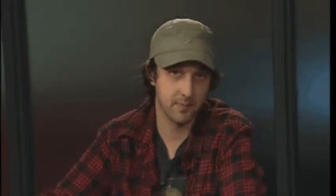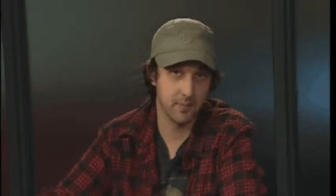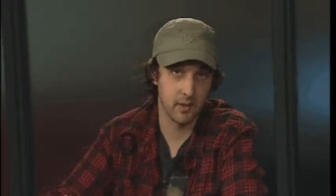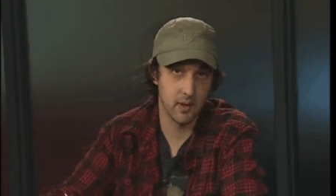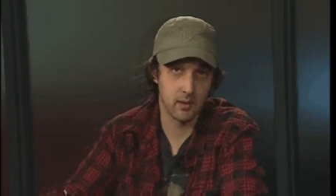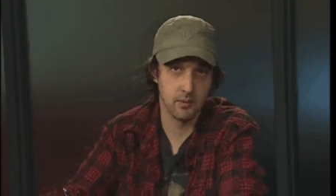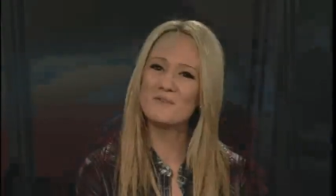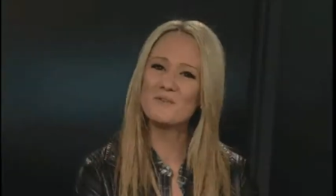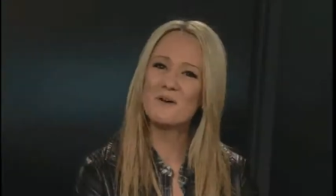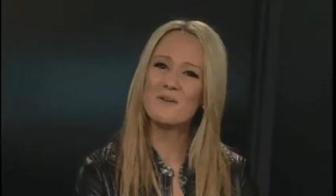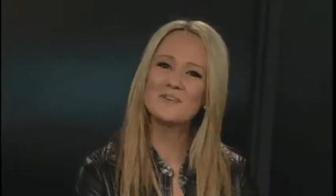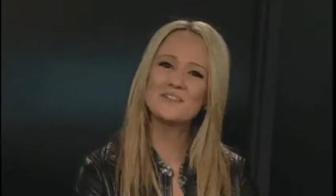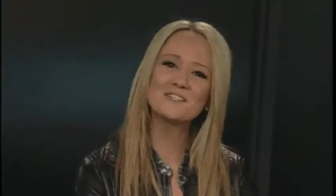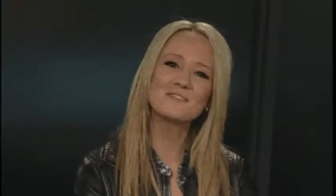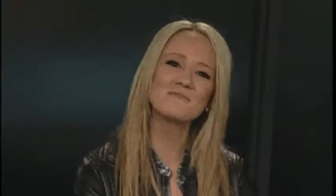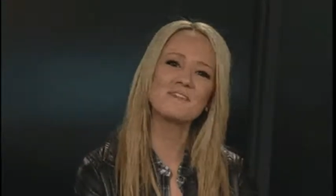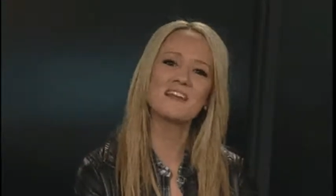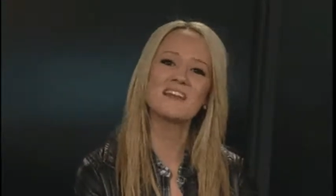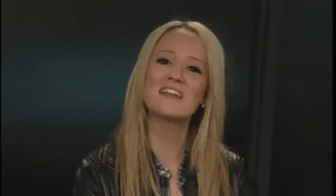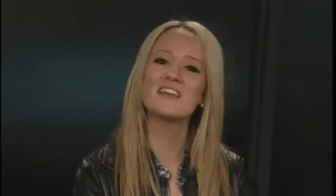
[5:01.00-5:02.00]
So what was the
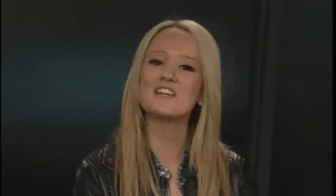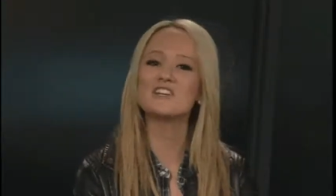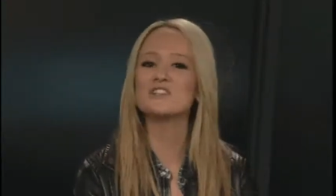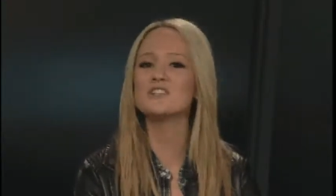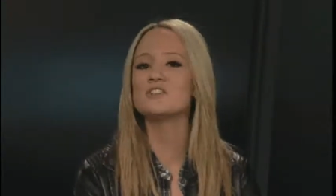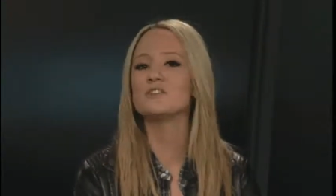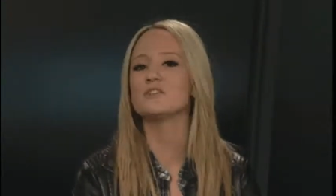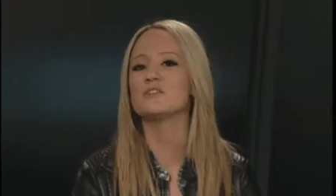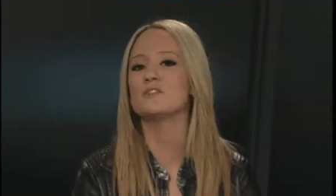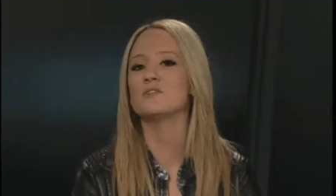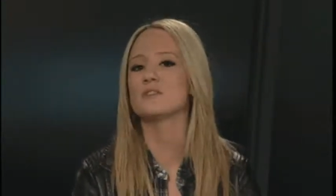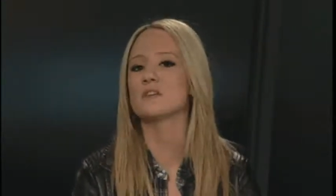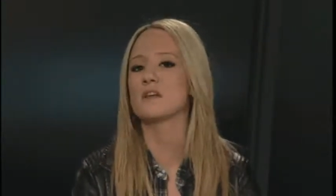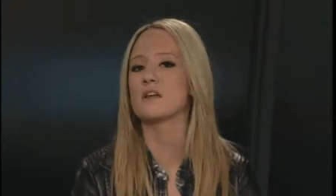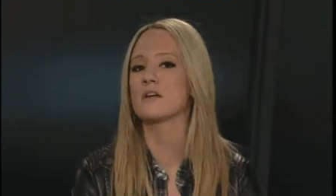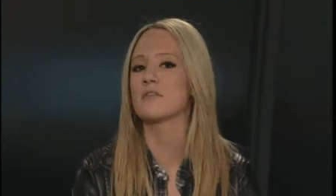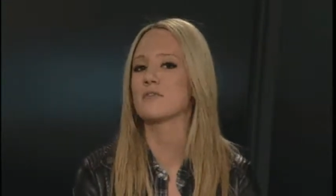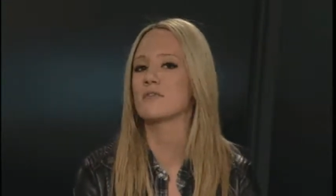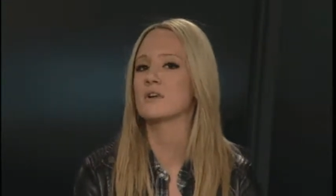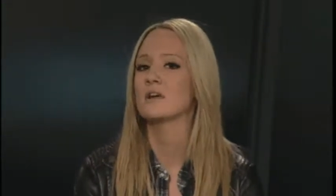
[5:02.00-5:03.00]
main issue, do you
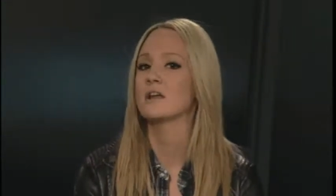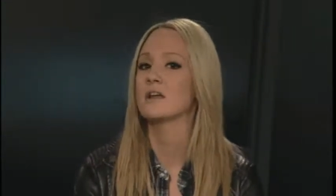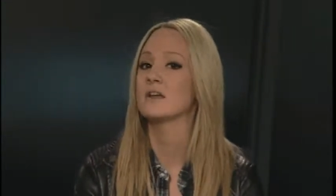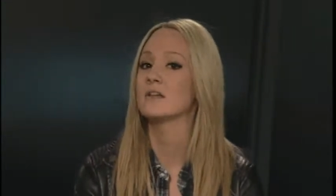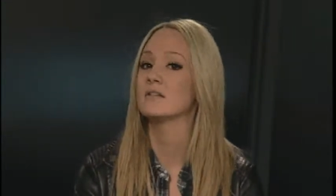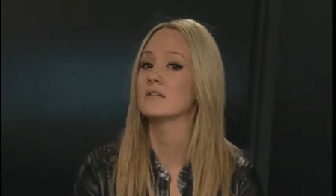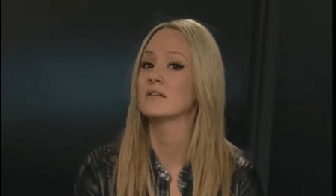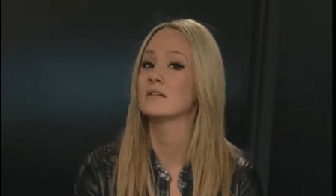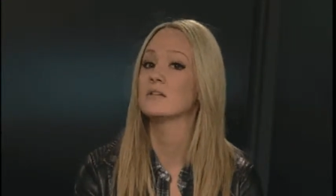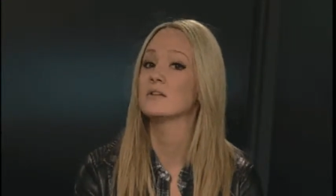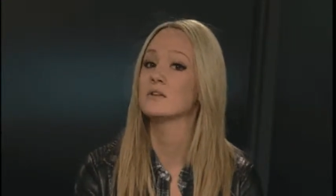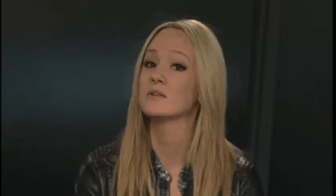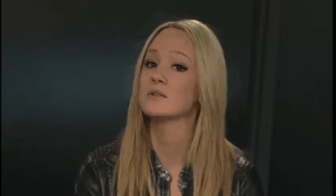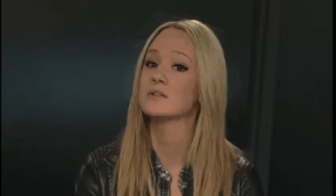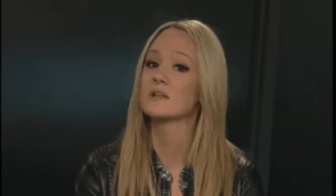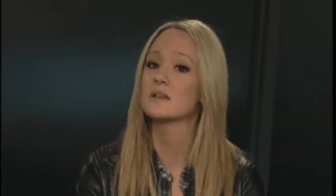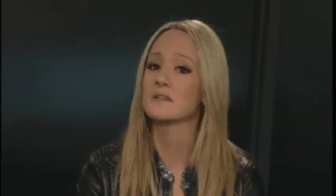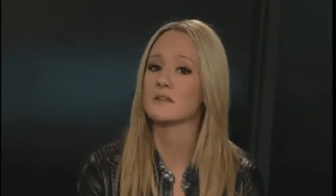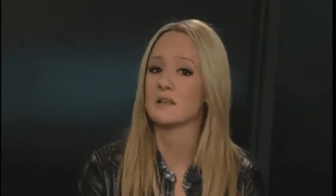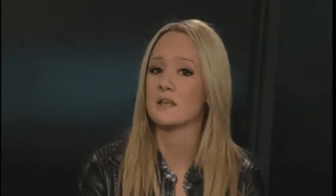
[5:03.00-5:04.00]
think, for England losing the